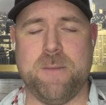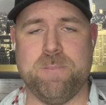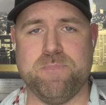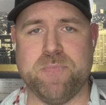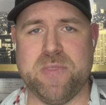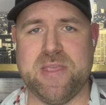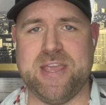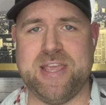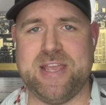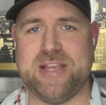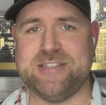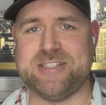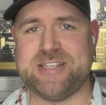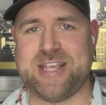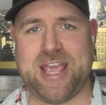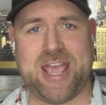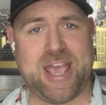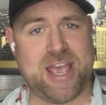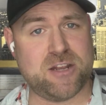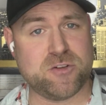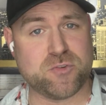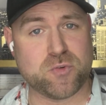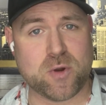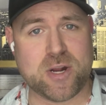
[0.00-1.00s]
his
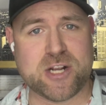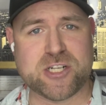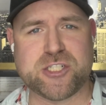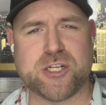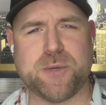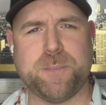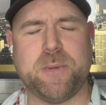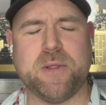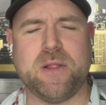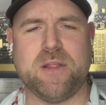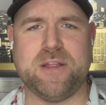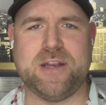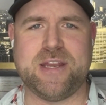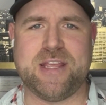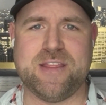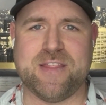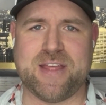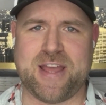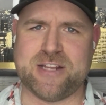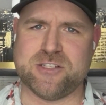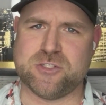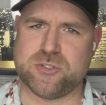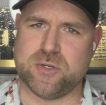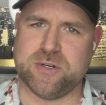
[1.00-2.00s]
edge rush ability,
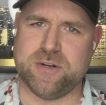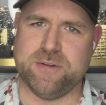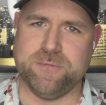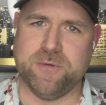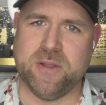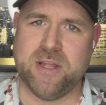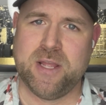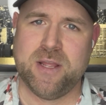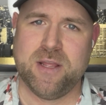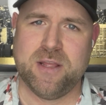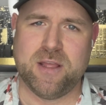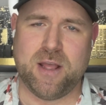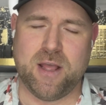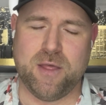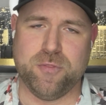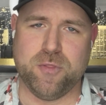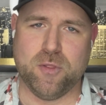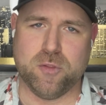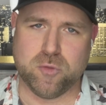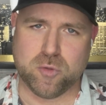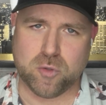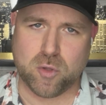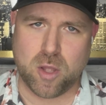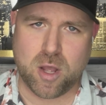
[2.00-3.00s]
that sort of
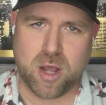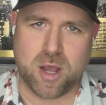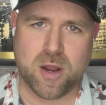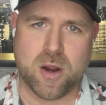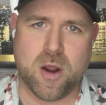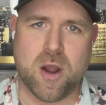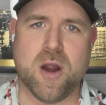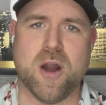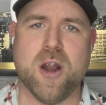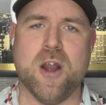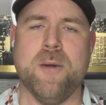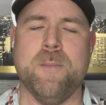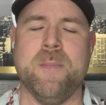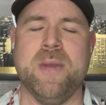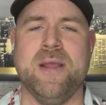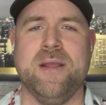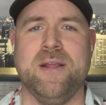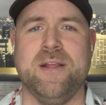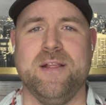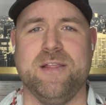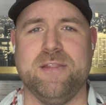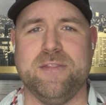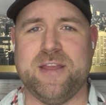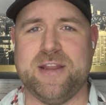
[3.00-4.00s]
the long arm
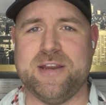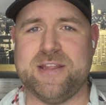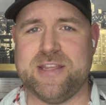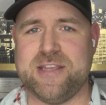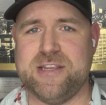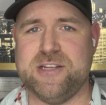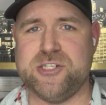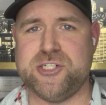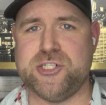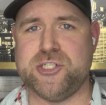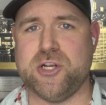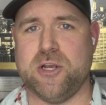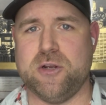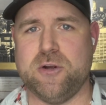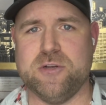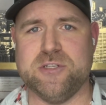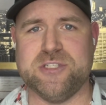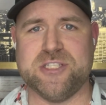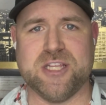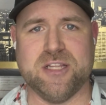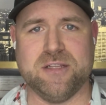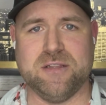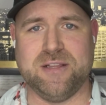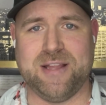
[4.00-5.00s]
that he
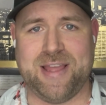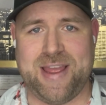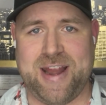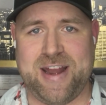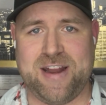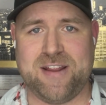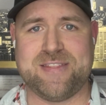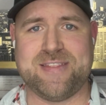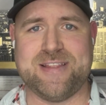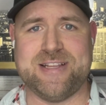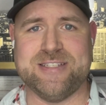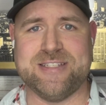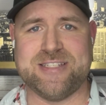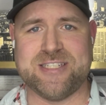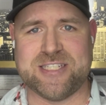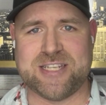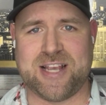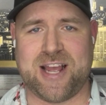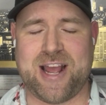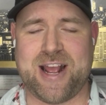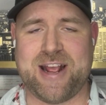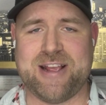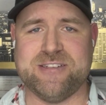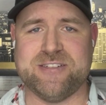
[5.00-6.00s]
shows, the length and
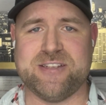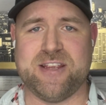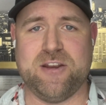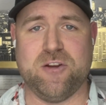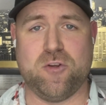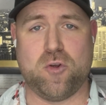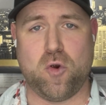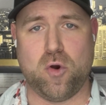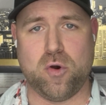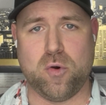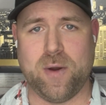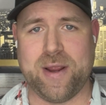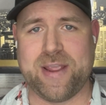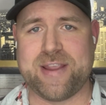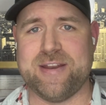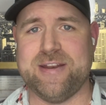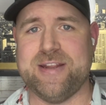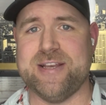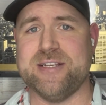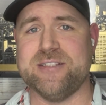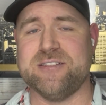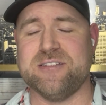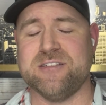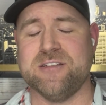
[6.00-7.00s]
size and
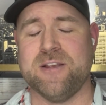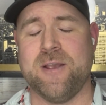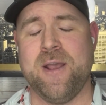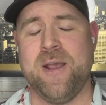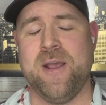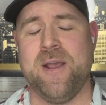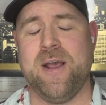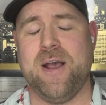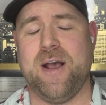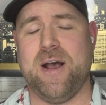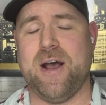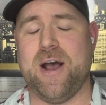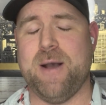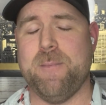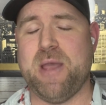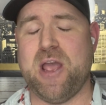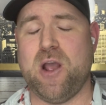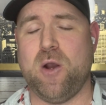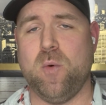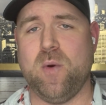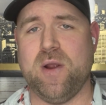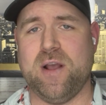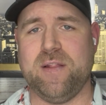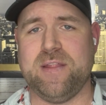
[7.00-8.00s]
quickness.
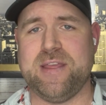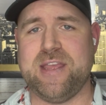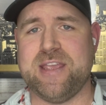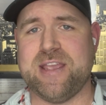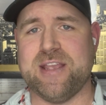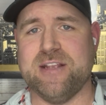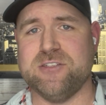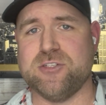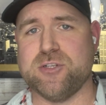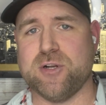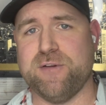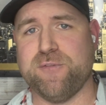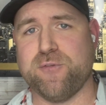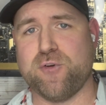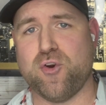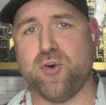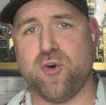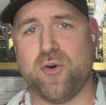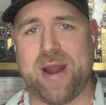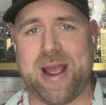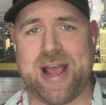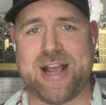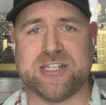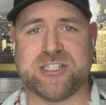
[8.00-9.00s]
How well he can sort of
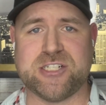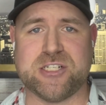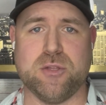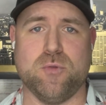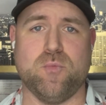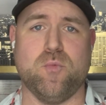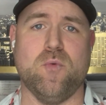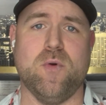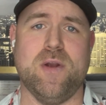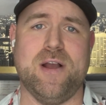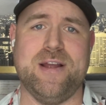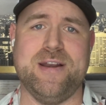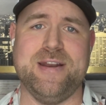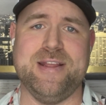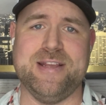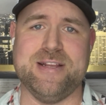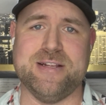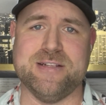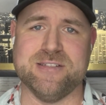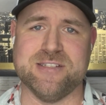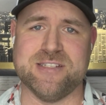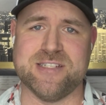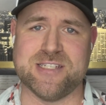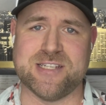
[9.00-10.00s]
crash the run
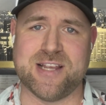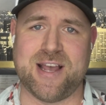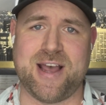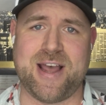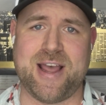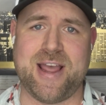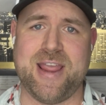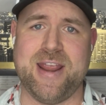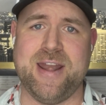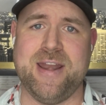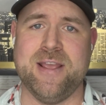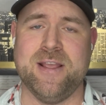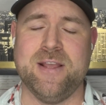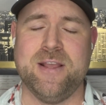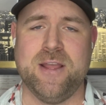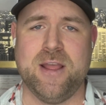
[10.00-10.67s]
inside.